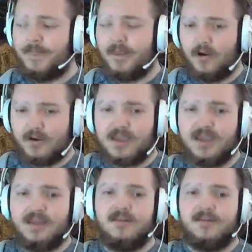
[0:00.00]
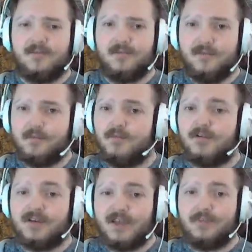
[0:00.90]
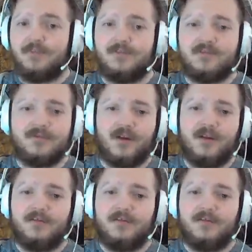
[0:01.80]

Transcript: Arcane is a little bit more damage, right?